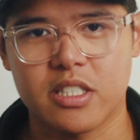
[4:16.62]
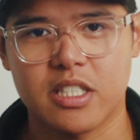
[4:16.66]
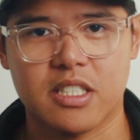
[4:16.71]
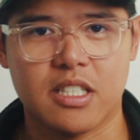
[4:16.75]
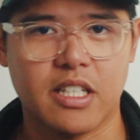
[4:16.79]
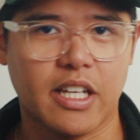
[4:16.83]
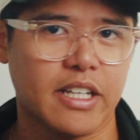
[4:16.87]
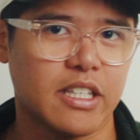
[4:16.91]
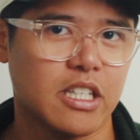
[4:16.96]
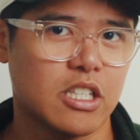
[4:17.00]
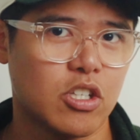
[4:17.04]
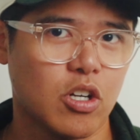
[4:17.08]
just
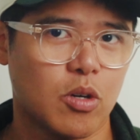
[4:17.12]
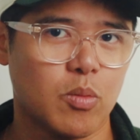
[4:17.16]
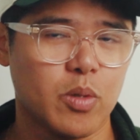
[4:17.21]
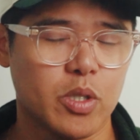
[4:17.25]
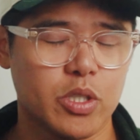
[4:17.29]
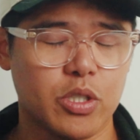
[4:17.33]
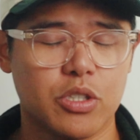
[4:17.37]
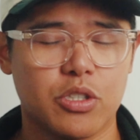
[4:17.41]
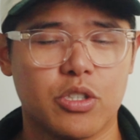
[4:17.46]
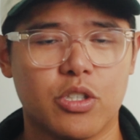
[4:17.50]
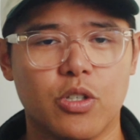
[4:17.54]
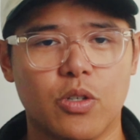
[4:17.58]
like the
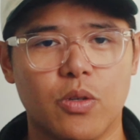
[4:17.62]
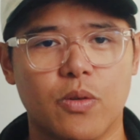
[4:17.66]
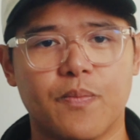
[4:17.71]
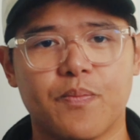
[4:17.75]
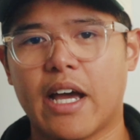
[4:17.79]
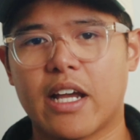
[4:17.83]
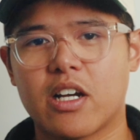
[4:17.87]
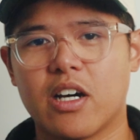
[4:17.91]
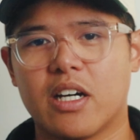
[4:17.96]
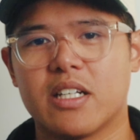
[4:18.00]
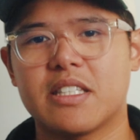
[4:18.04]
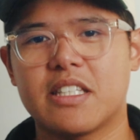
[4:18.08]
W2.
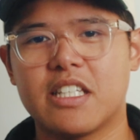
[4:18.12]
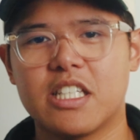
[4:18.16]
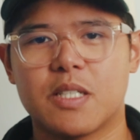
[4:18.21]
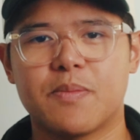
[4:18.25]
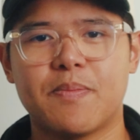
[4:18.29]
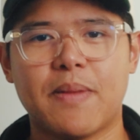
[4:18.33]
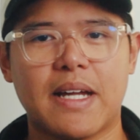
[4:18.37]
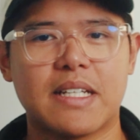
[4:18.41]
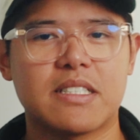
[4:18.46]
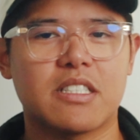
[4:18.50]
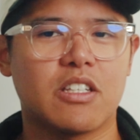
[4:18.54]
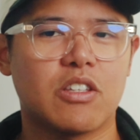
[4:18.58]
I got these
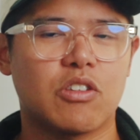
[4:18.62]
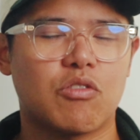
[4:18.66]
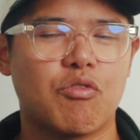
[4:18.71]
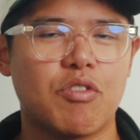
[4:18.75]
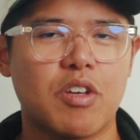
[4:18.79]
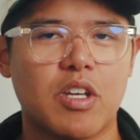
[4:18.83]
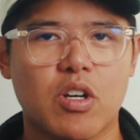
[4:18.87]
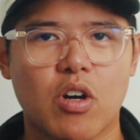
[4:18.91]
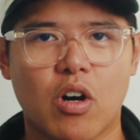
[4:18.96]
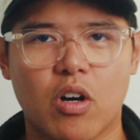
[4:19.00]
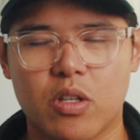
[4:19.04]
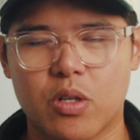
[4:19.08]
pants in
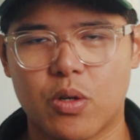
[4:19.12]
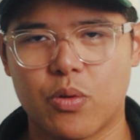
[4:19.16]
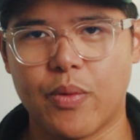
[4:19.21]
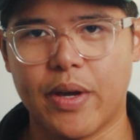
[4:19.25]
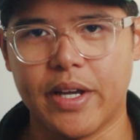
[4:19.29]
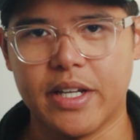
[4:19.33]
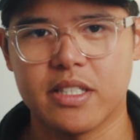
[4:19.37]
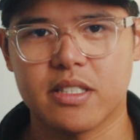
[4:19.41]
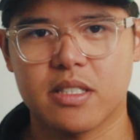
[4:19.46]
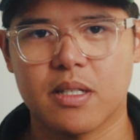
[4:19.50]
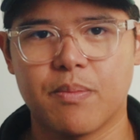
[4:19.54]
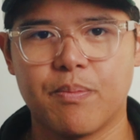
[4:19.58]
three
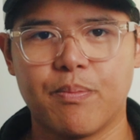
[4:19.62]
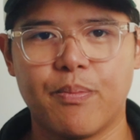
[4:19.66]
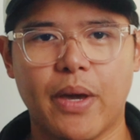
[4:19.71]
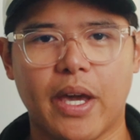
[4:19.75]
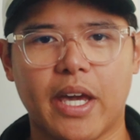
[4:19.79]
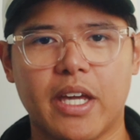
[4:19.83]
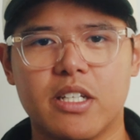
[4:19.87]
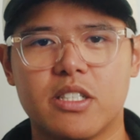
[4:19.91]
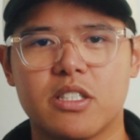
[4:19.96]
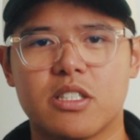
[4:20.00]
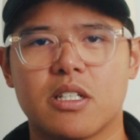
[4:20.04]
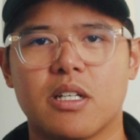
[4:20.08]
colorways,
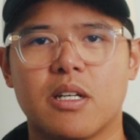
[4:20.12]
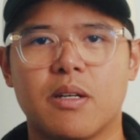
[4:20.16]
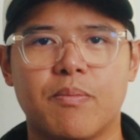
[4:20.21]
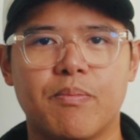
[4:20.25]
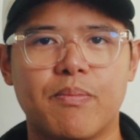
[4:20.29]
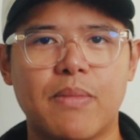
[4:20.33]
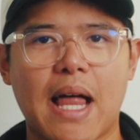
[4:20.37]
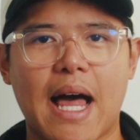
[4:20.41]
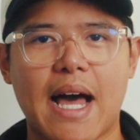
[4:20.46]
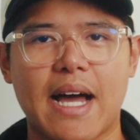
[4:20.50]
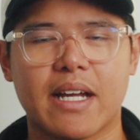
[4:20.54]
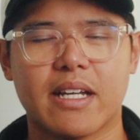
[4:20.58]
beige,
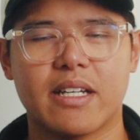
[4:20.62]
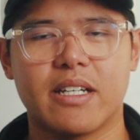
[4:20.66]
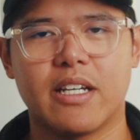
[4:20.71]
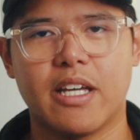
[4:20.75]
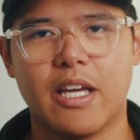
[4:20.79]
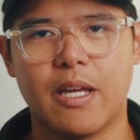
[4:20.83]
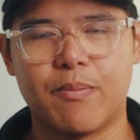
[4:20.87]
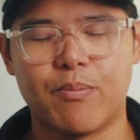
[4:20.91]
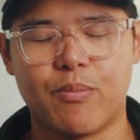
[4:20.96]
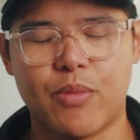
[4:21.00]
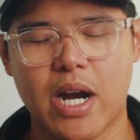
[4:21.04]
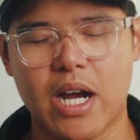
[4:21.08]
black,
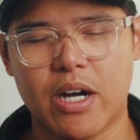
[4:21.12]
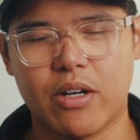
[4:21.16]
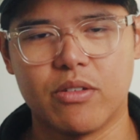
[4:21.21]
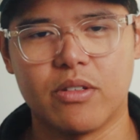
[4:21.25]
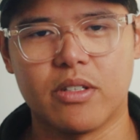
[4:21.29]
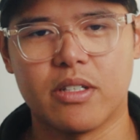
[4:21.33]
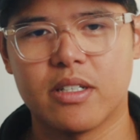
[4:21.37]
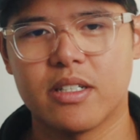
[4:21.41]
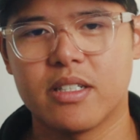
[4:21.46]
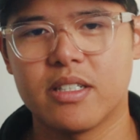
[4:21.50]
and brown.